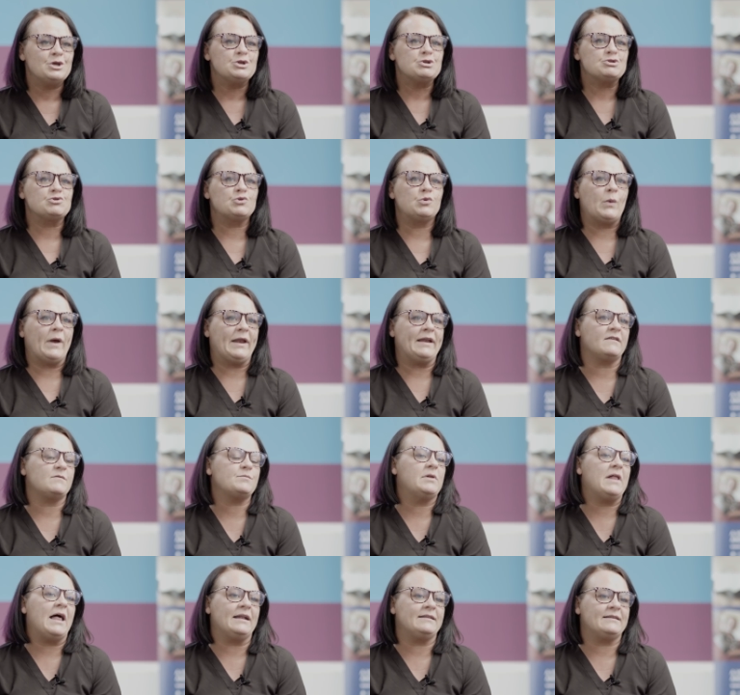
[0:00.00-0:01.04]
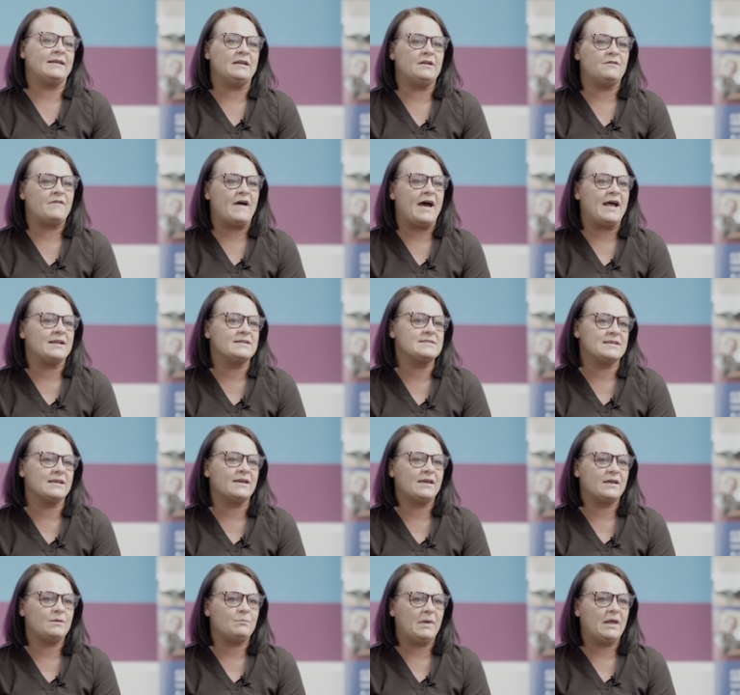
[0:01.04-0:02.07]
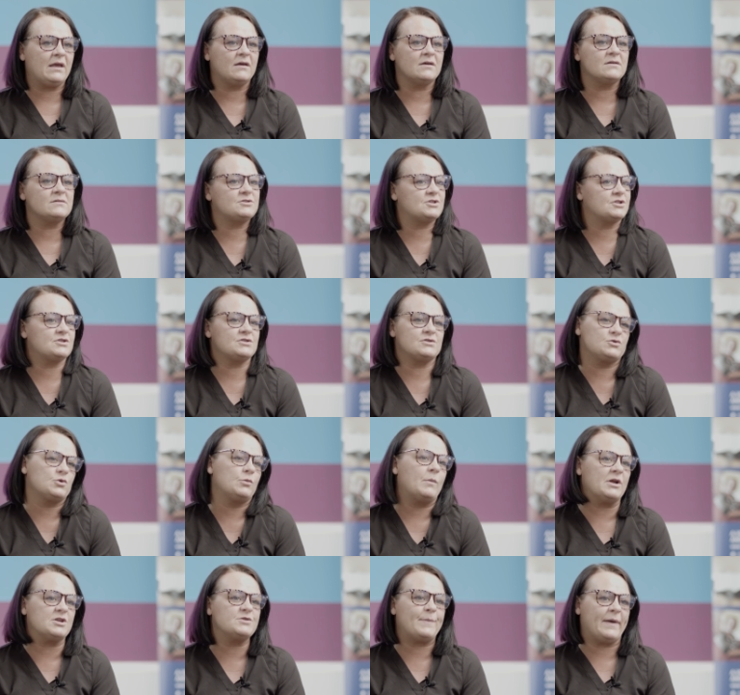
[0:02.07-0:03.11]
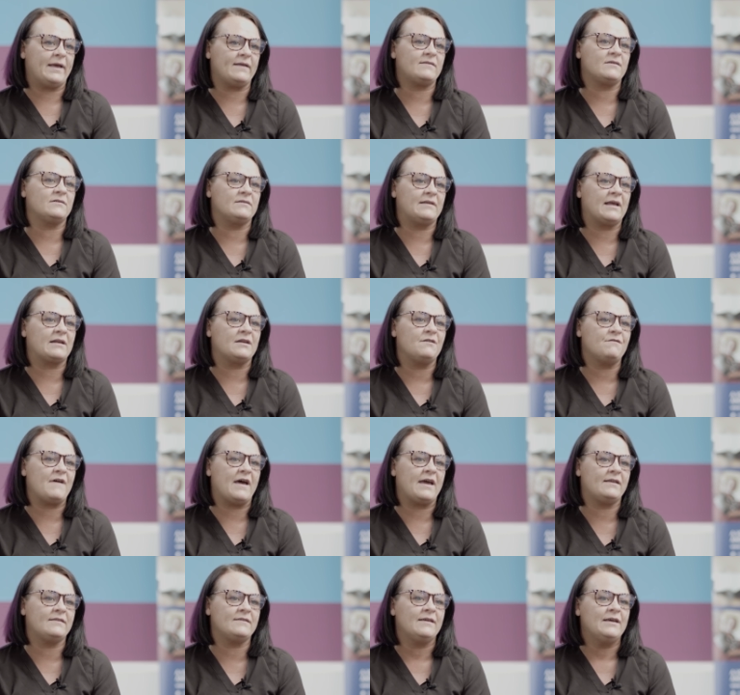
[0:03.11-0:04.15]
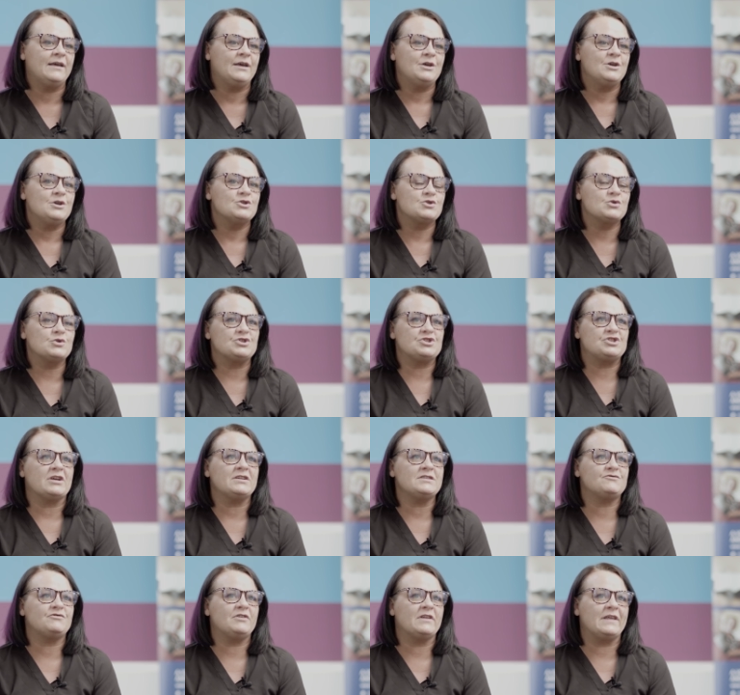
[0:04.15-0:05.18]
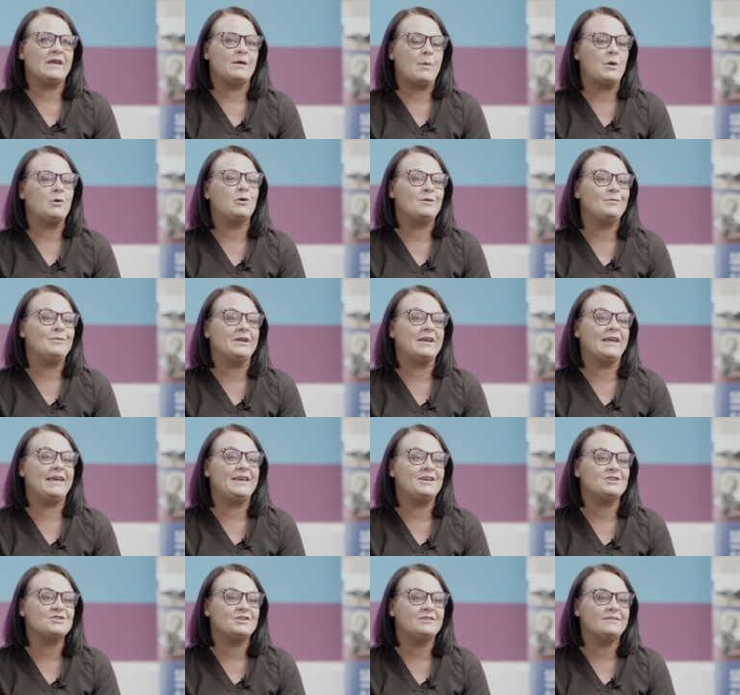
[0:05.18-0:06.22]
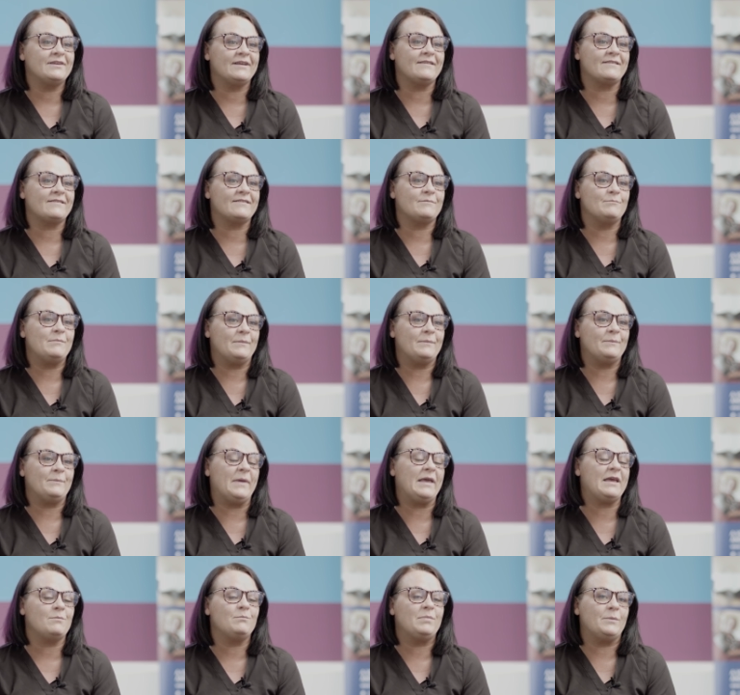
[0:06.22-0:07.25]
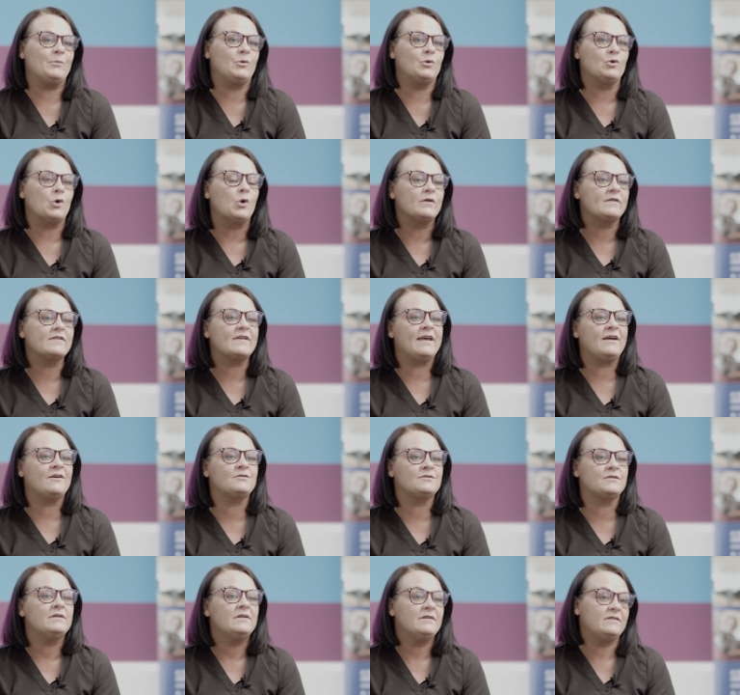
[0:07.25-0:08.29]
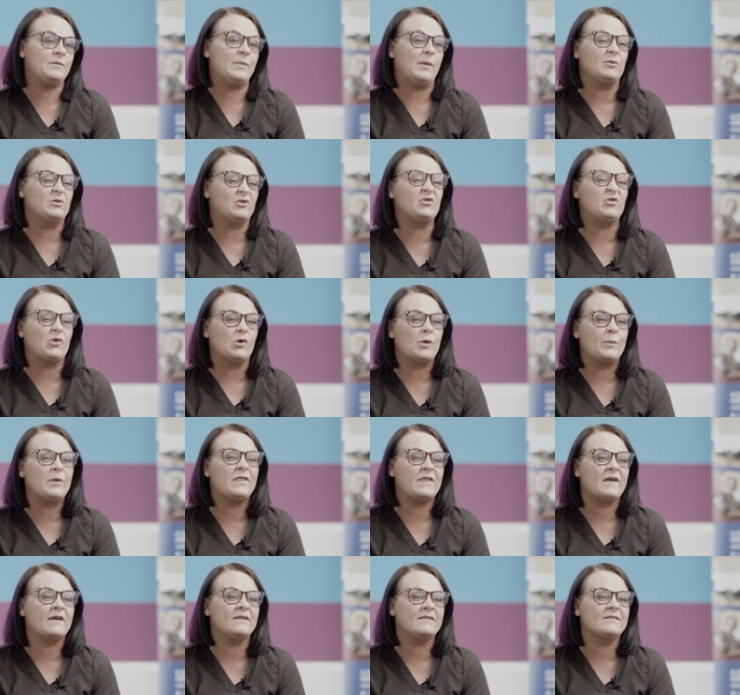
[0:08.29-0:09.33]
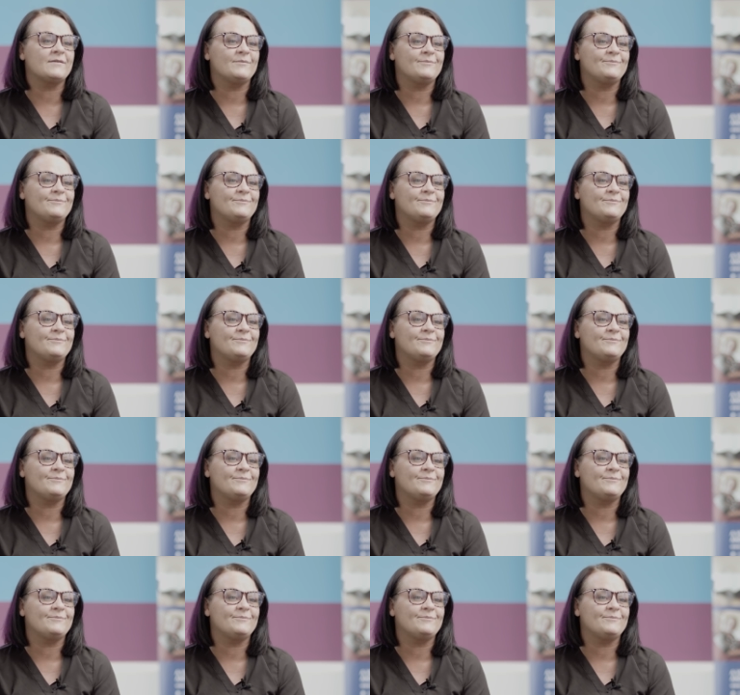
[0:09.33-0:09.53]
So when it's planned in advance, it can make it just so much better and dignified. So it's just really about communication. It's making people not scared to be able to talk about things.